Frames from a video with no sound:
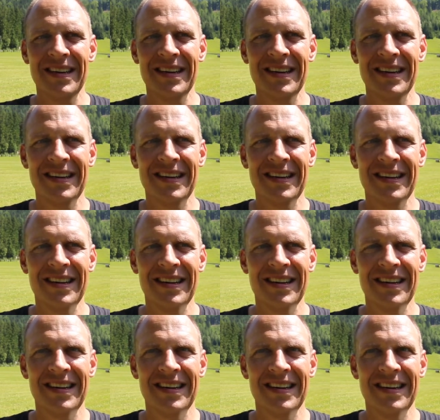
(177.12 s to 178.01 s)

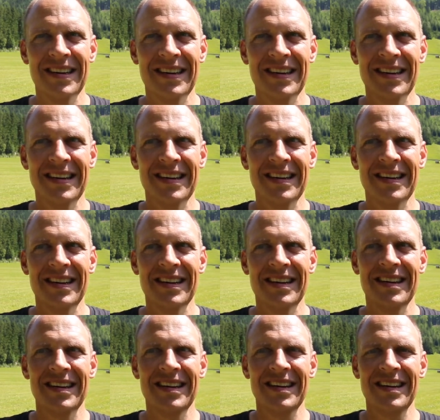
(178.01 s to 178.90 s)

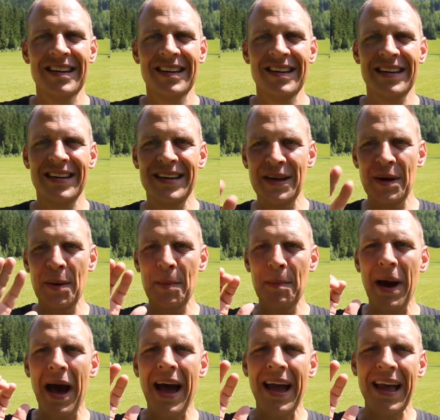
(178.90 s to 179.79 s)

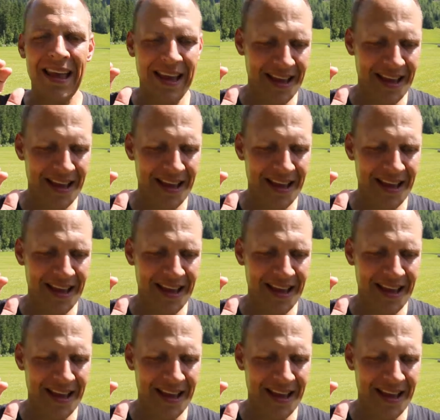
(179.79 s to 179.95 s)
Nothing is said.